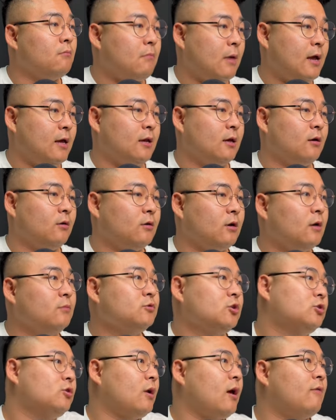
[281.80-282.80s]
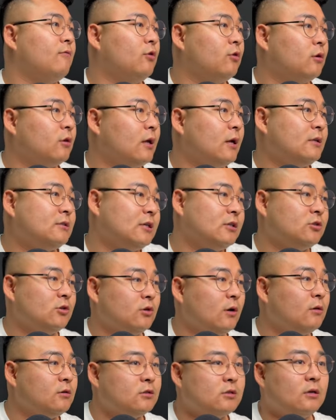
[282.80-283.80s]
Mania, okay? I'm just gonna have a look at that. It says,
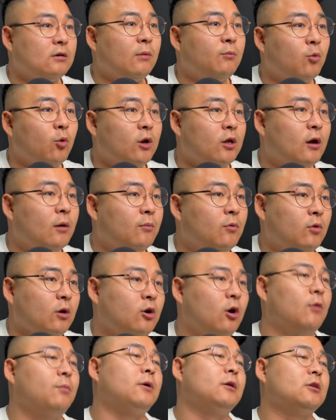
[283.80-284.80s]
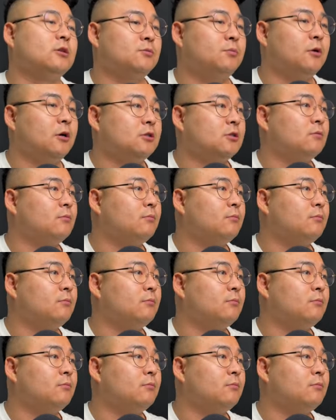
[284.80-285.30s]
so I'm already, I'm already copying this person,